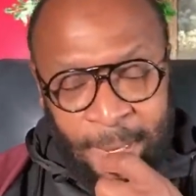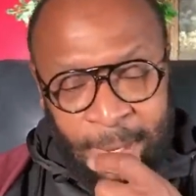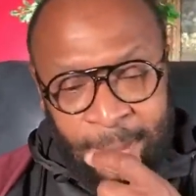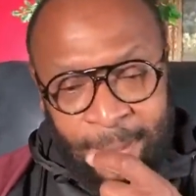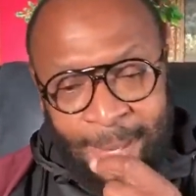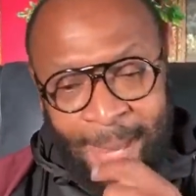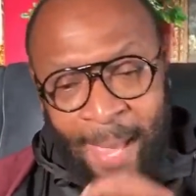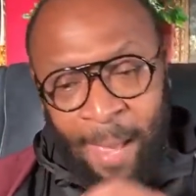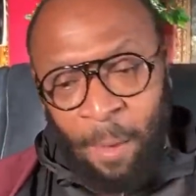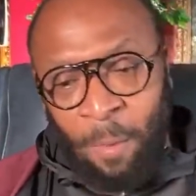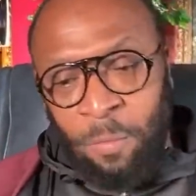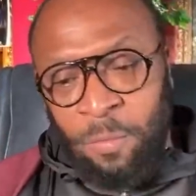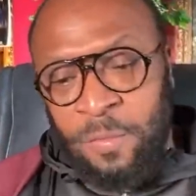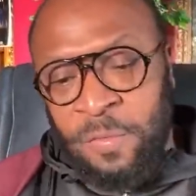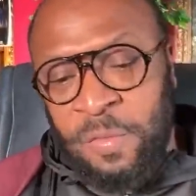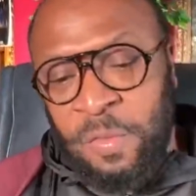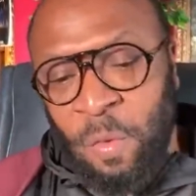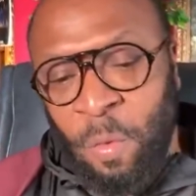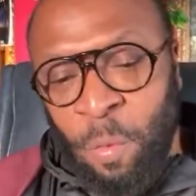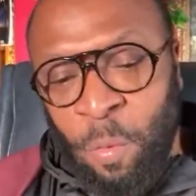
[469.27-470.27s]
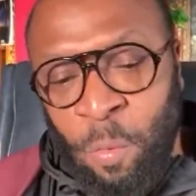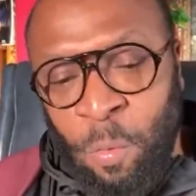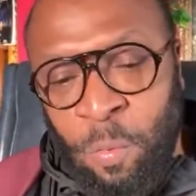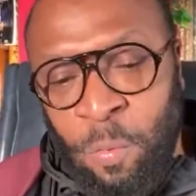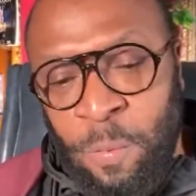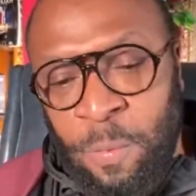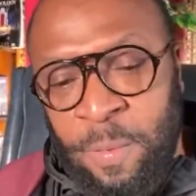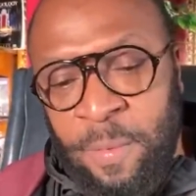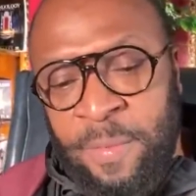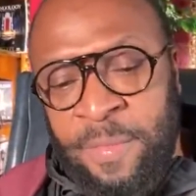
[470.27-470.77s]
Now, so
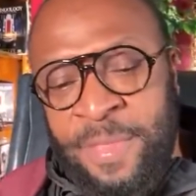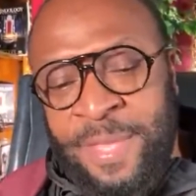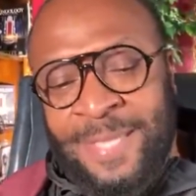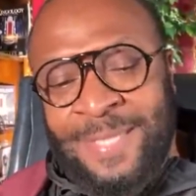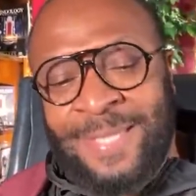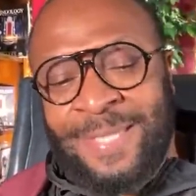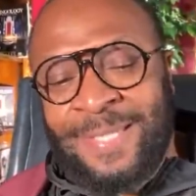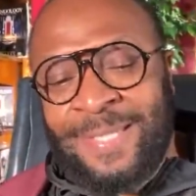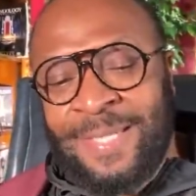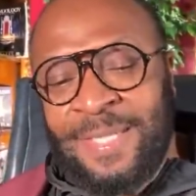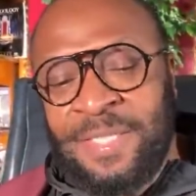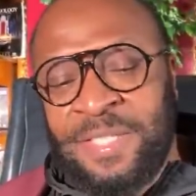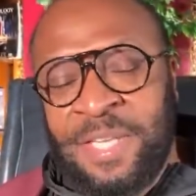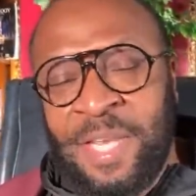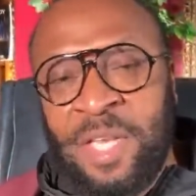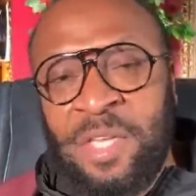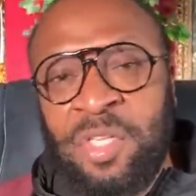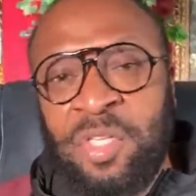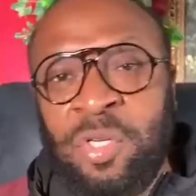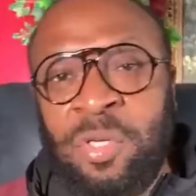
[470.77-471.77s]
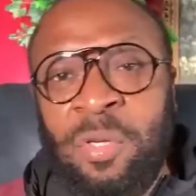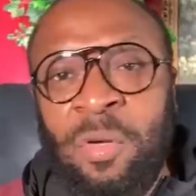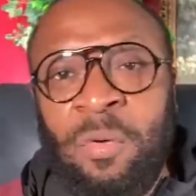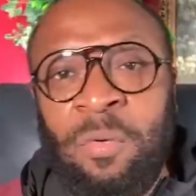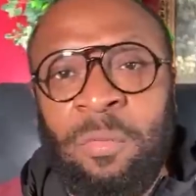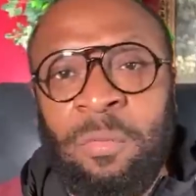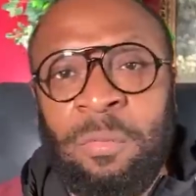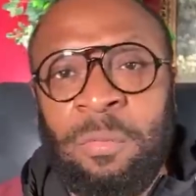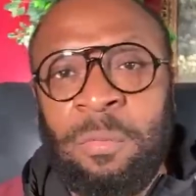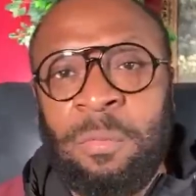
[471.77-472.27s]
this is intentional.
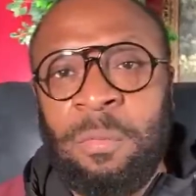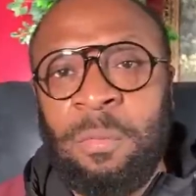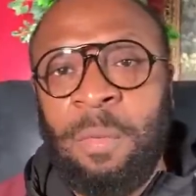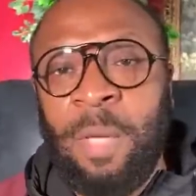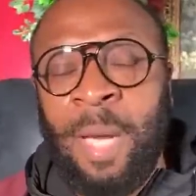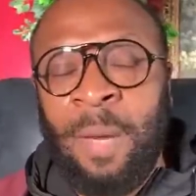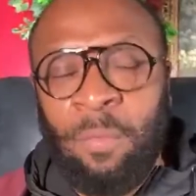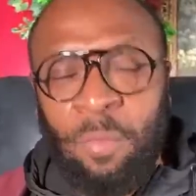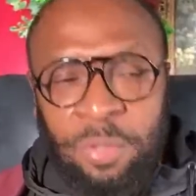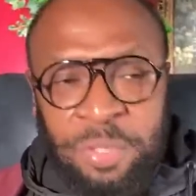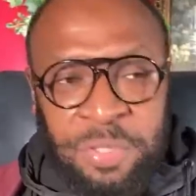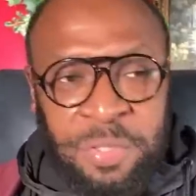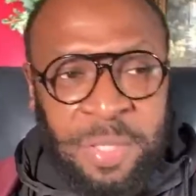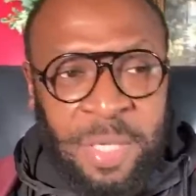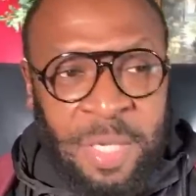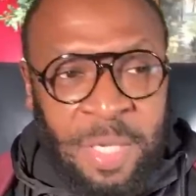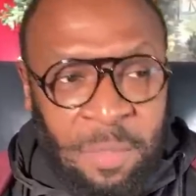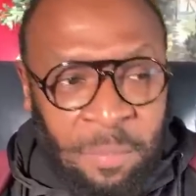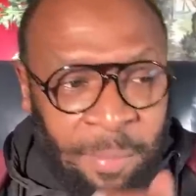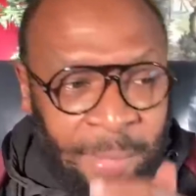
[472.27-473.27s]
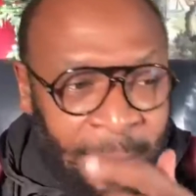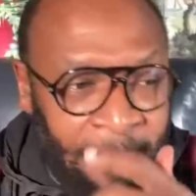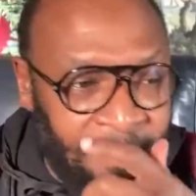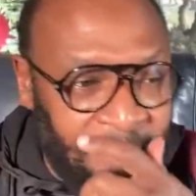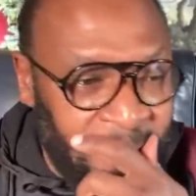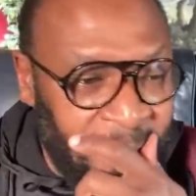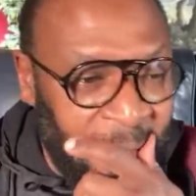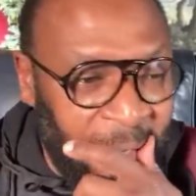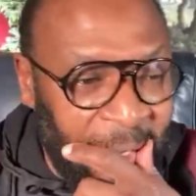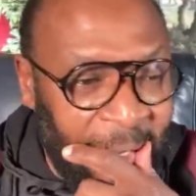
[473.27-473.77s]
I want you to hear what I'm
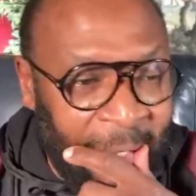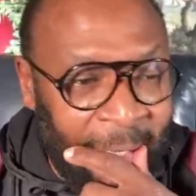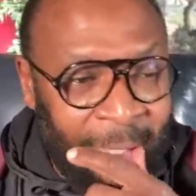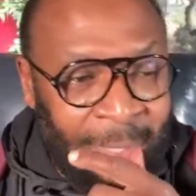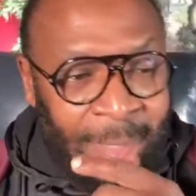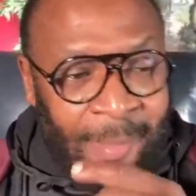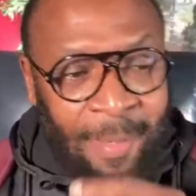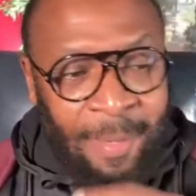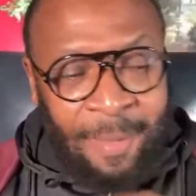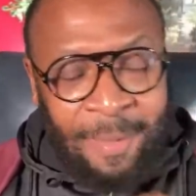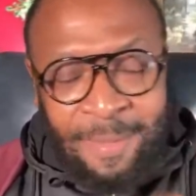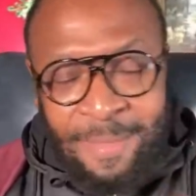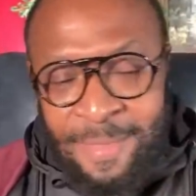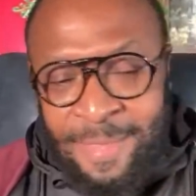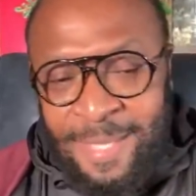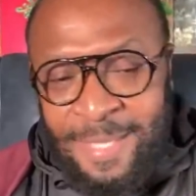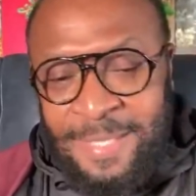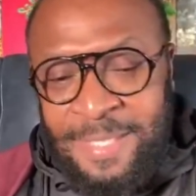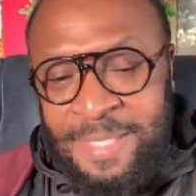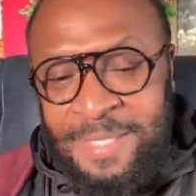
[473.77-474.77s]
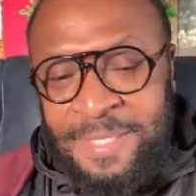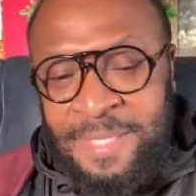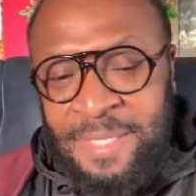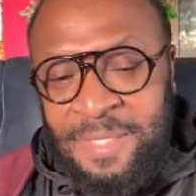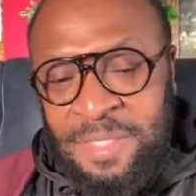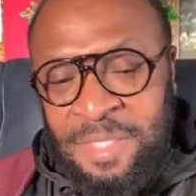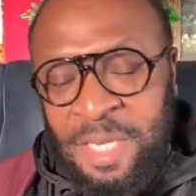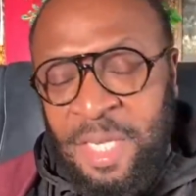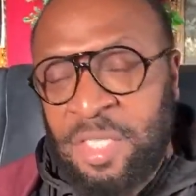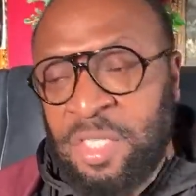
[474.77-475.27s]
saying. This is
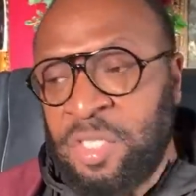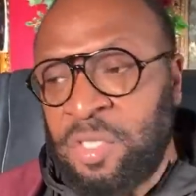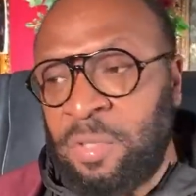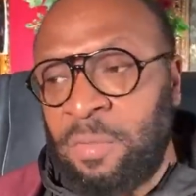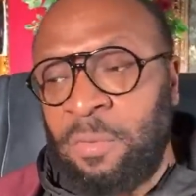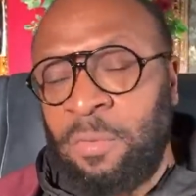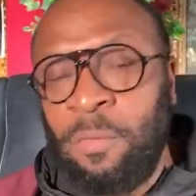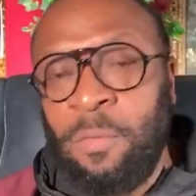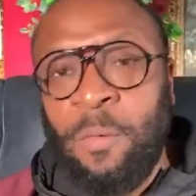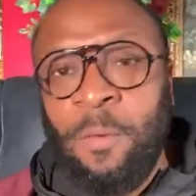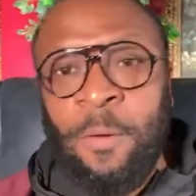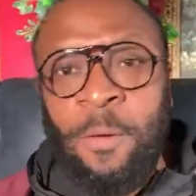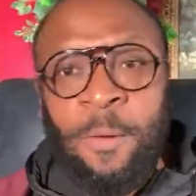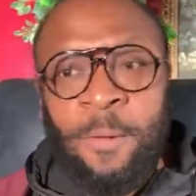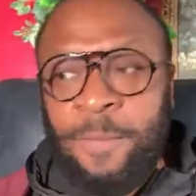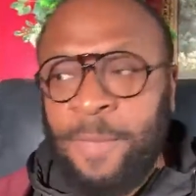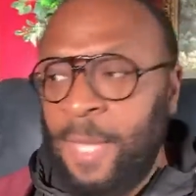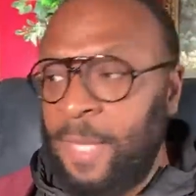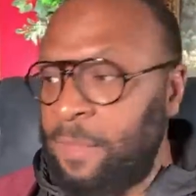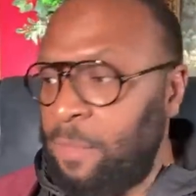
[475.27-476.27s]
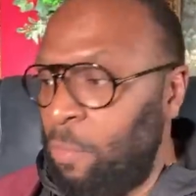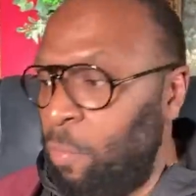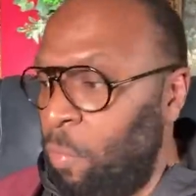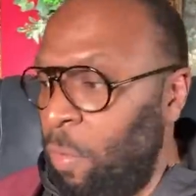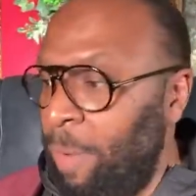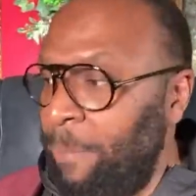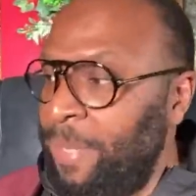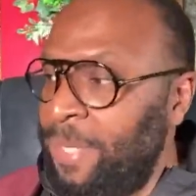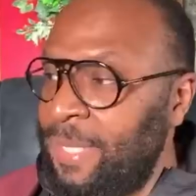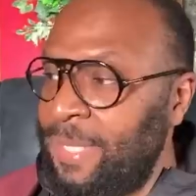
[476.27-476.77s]
intentional that the
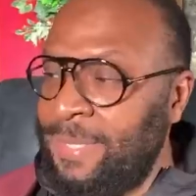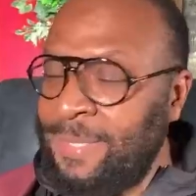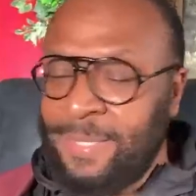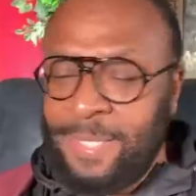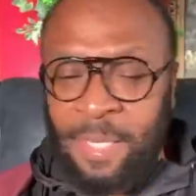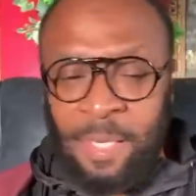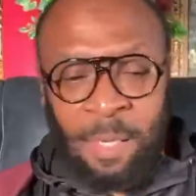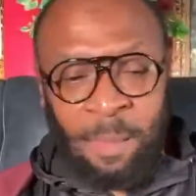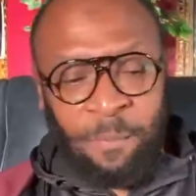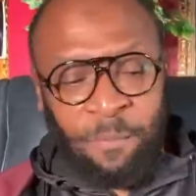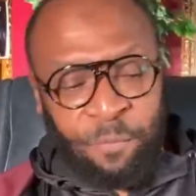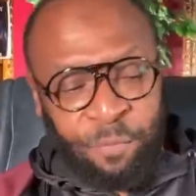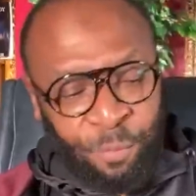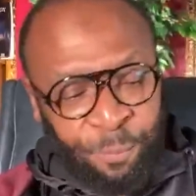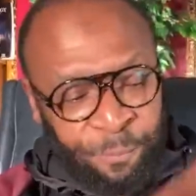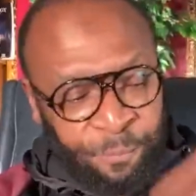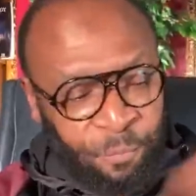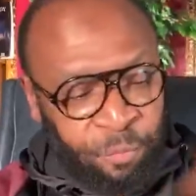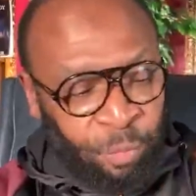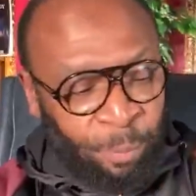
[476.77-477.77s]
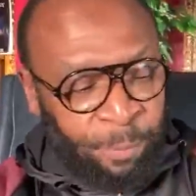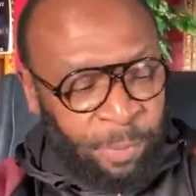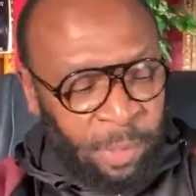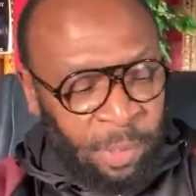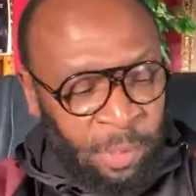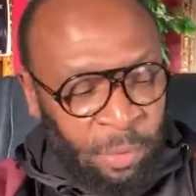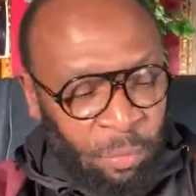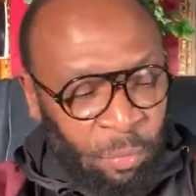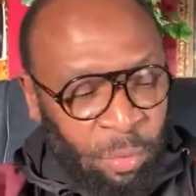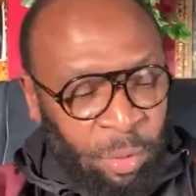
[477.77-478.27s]
woman is set up from, from a
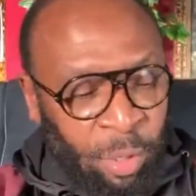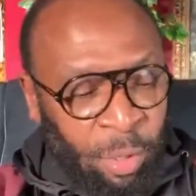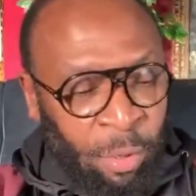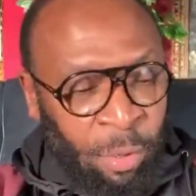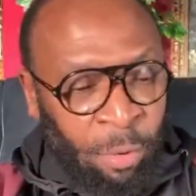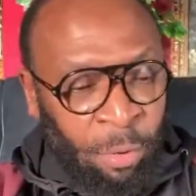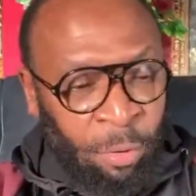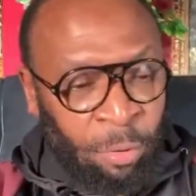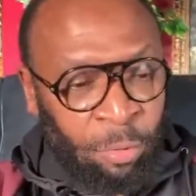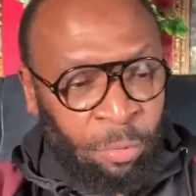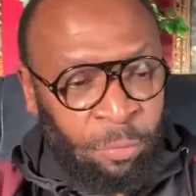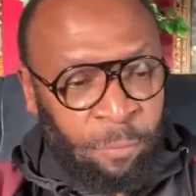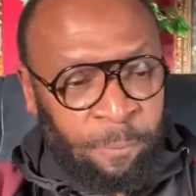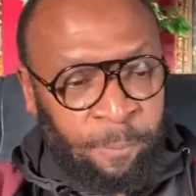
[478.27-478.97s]
little girl